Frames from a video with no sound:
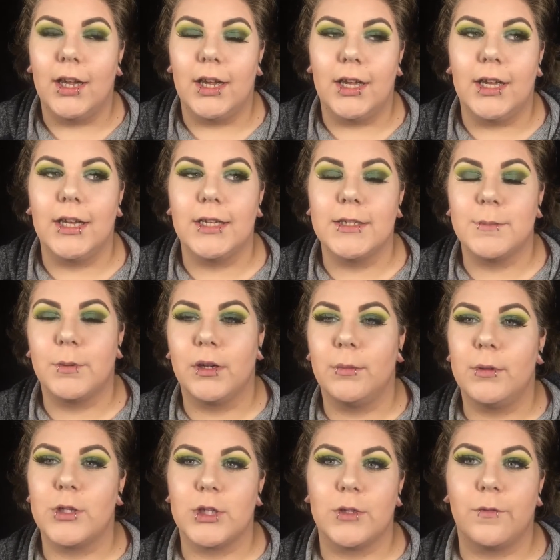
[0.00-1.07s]
it is pretty
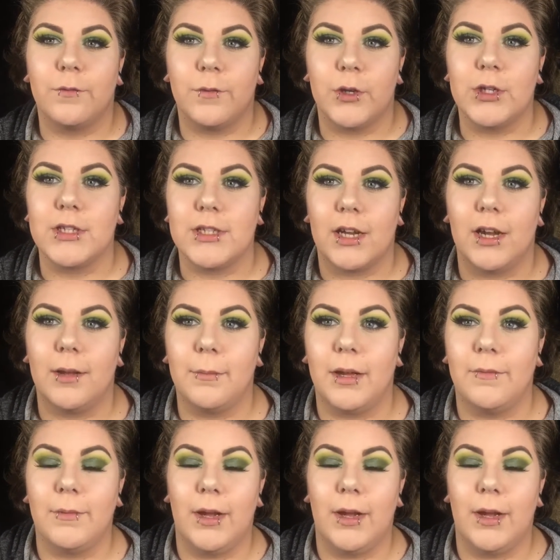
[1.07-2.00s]
much the first time I'm